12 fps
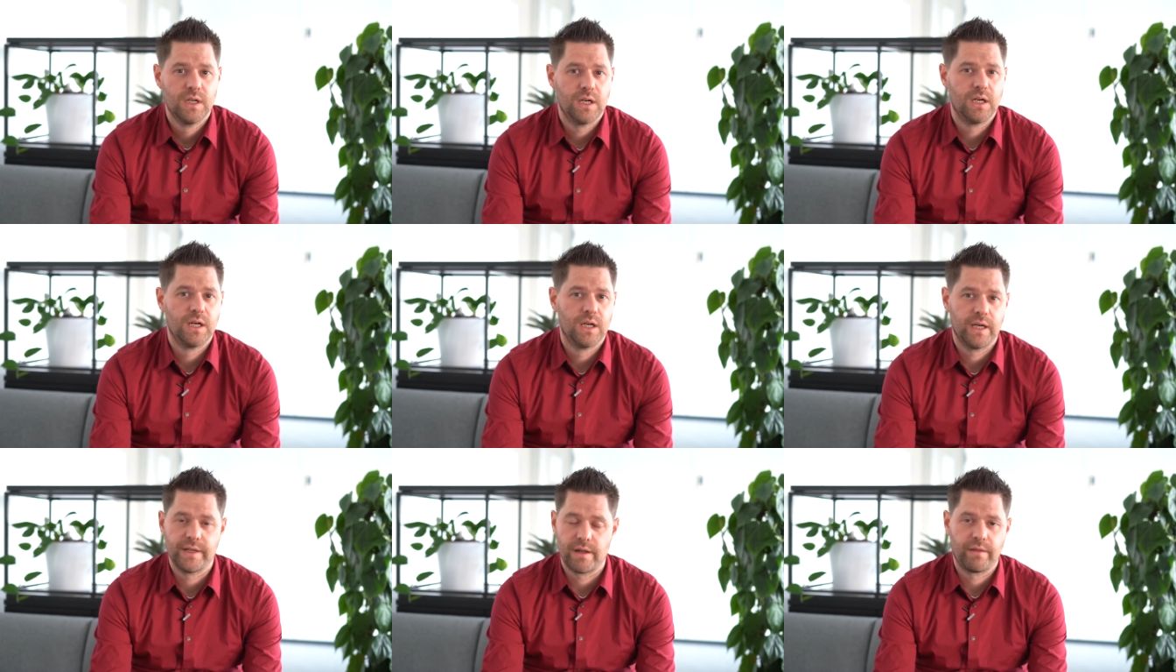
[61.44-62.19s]

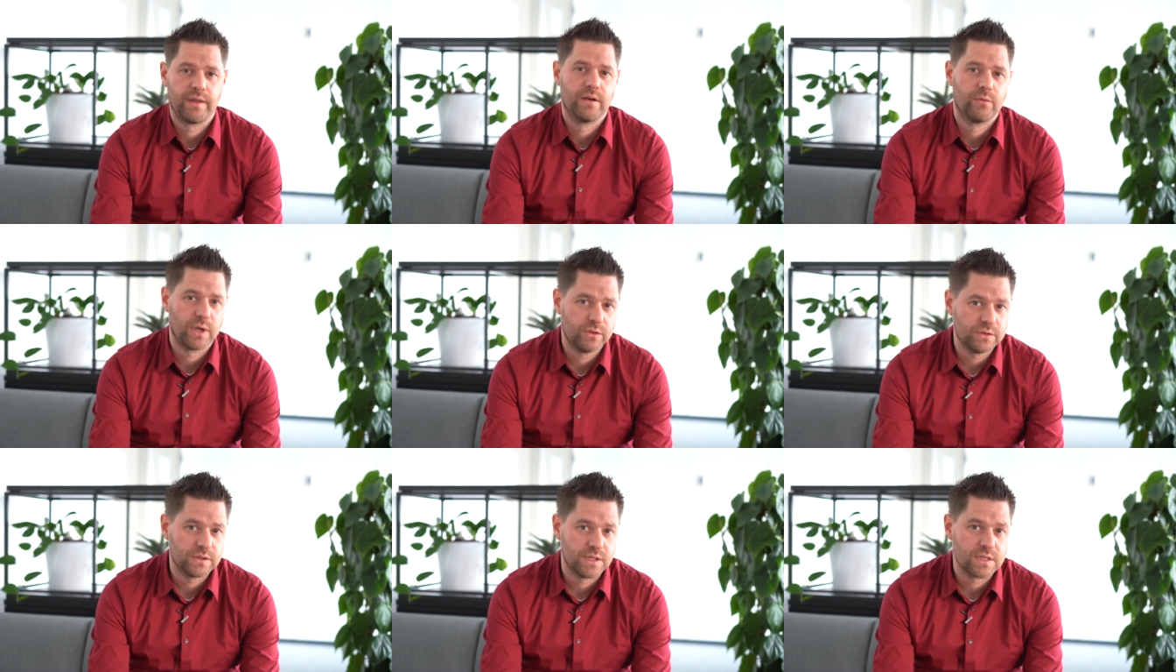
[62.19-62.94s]
uh, and anything
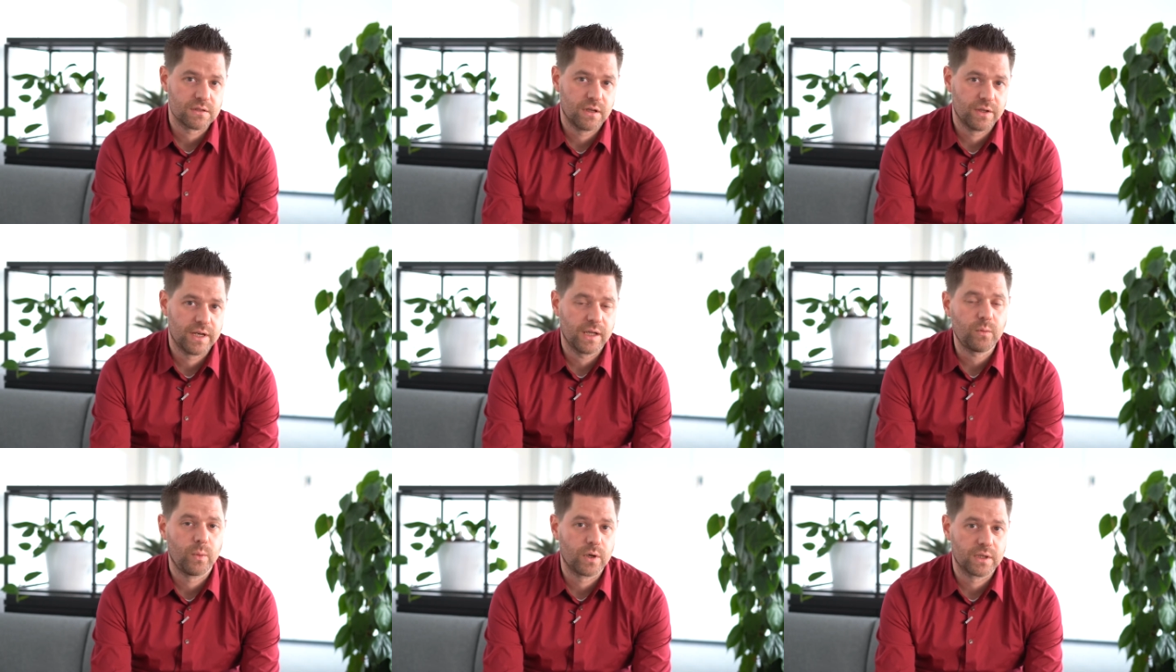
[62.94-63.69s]
around this on the
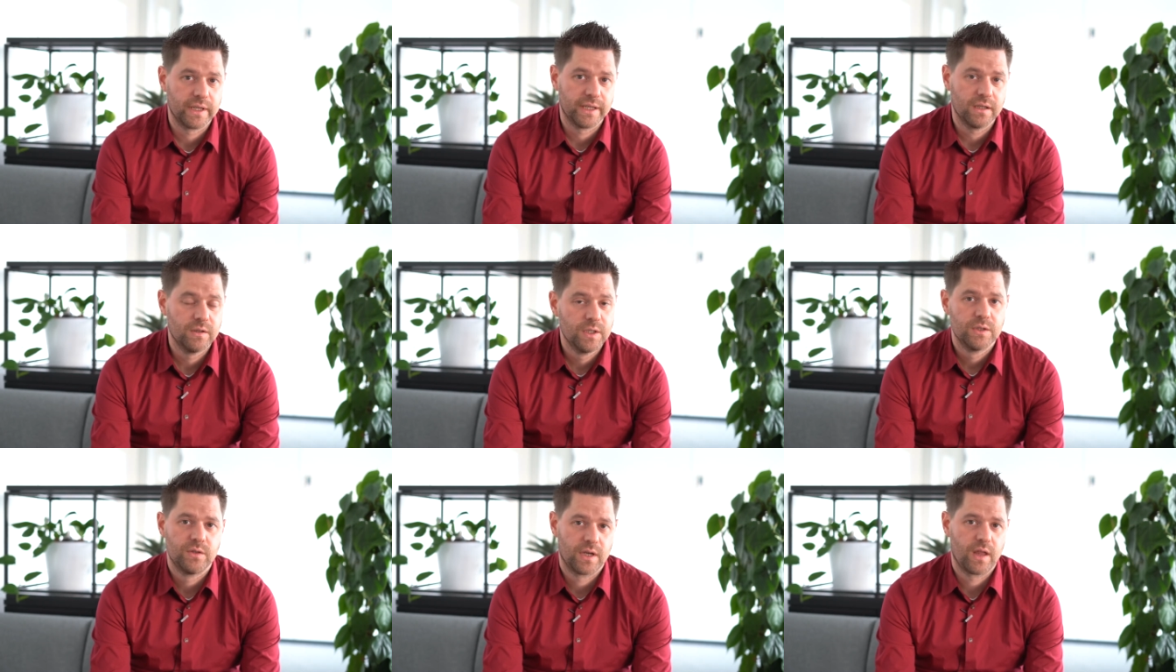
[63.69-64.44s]
network layer
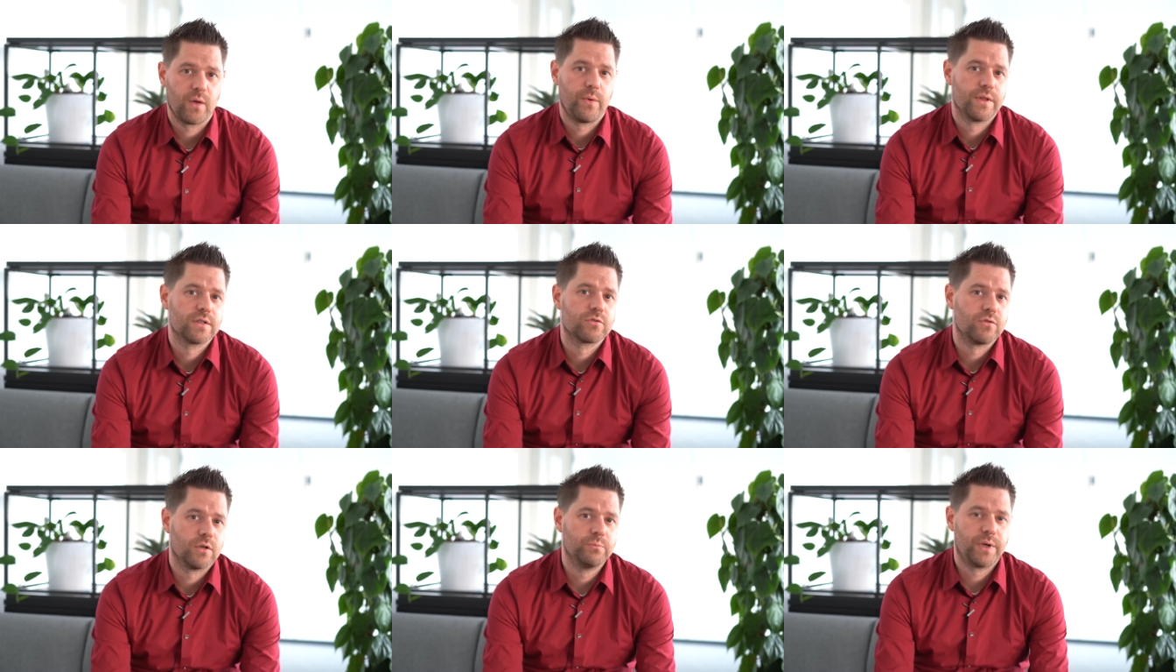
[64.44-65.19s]
together with a
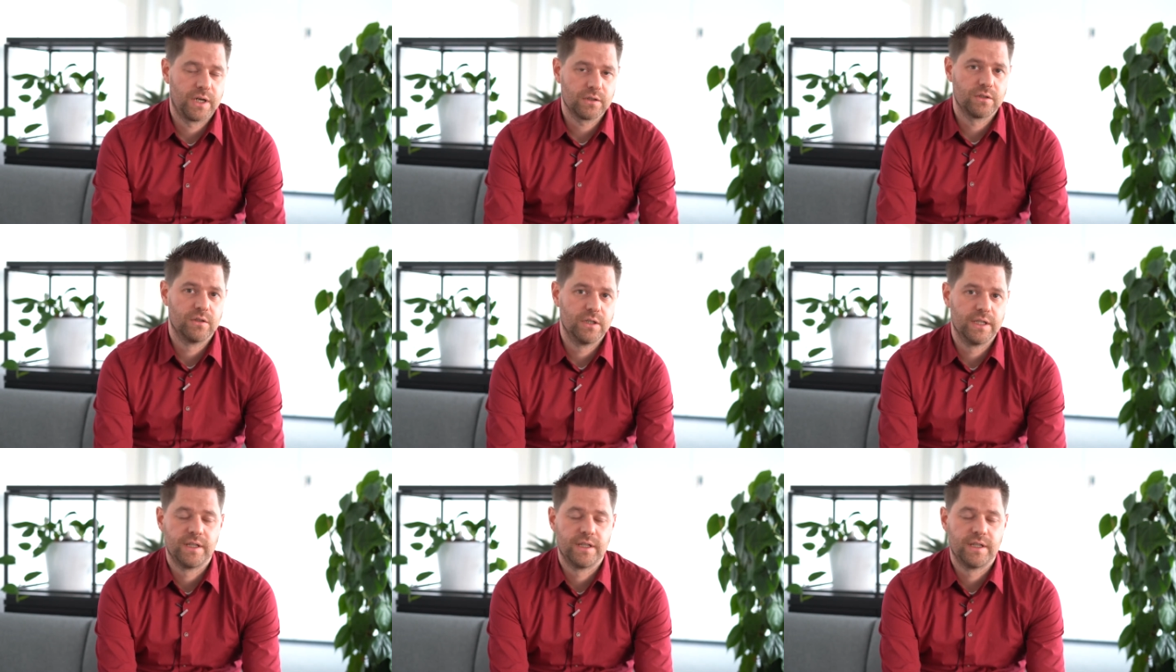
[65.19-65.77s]
strong partner.